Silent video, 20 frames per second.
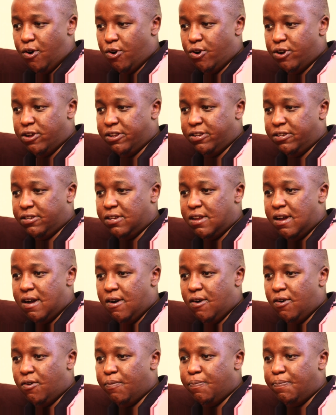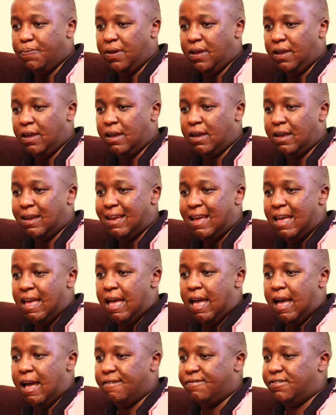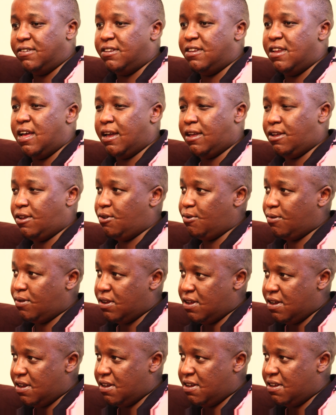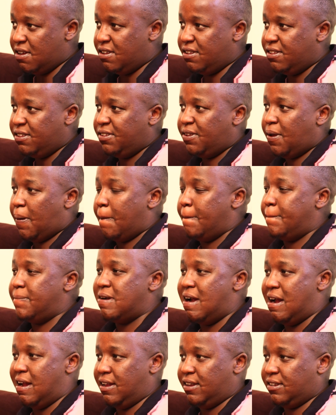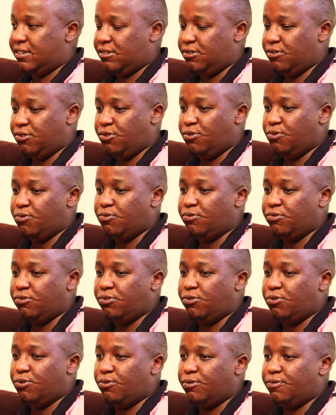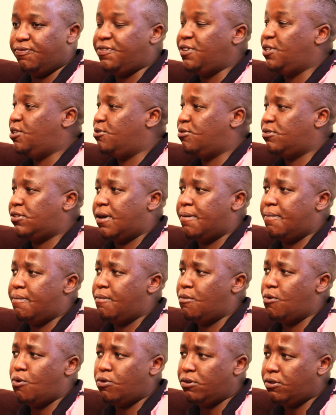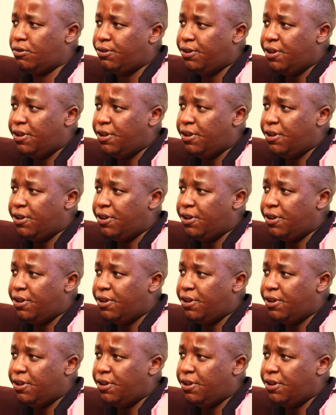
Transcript: on now being a vernacular yes. brand. Yes. So your videos are more